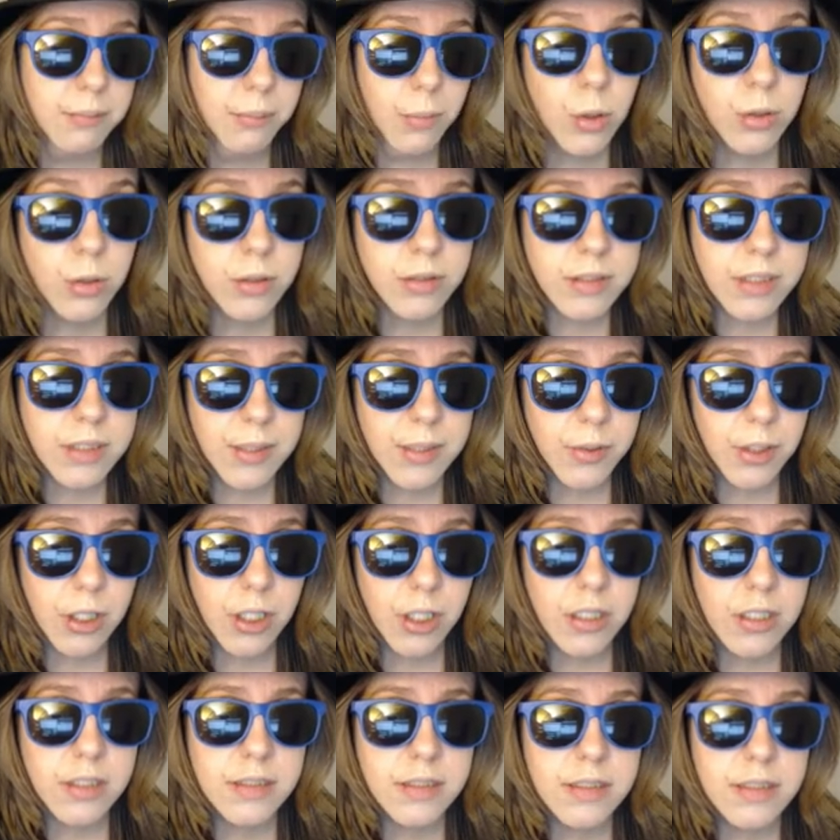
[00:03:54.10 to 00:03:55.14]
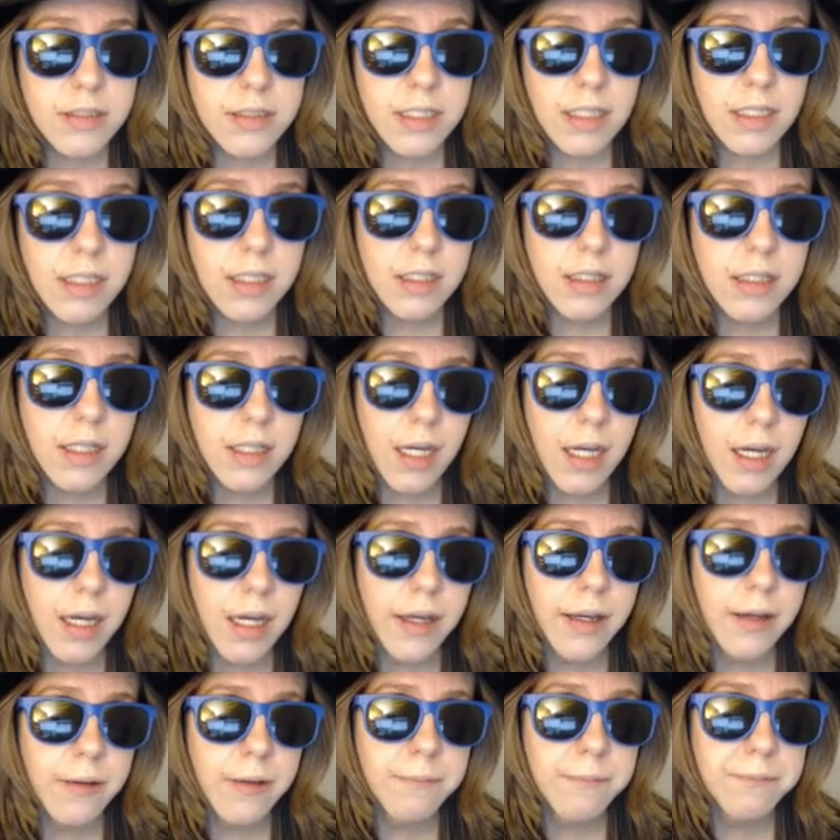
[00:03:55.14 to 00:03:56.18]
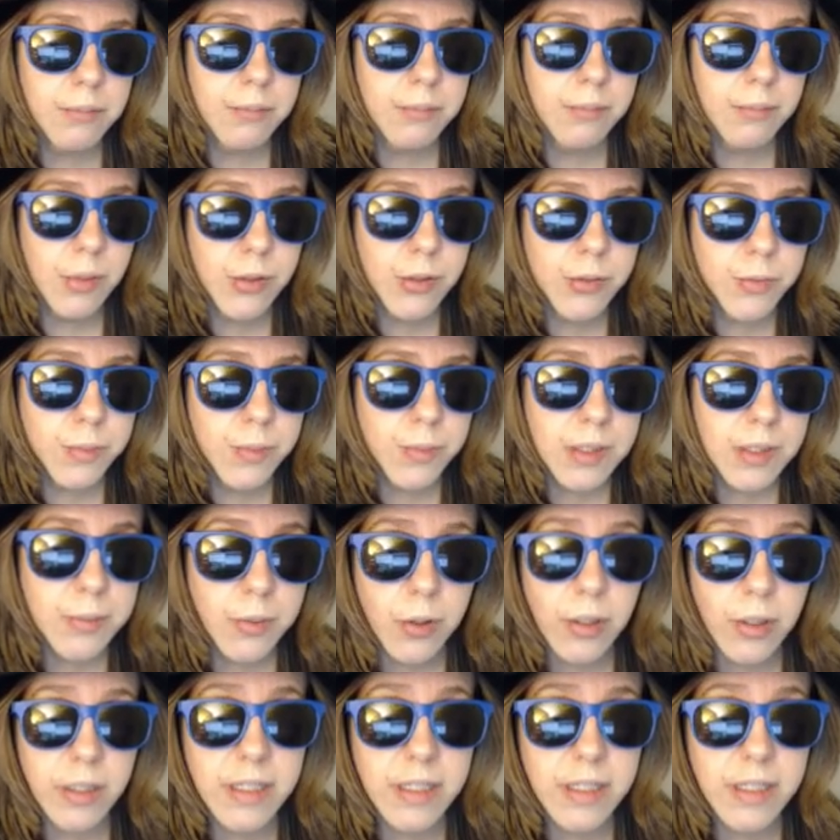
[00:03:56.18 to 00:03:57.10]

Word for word: Most neighborhoods that most people,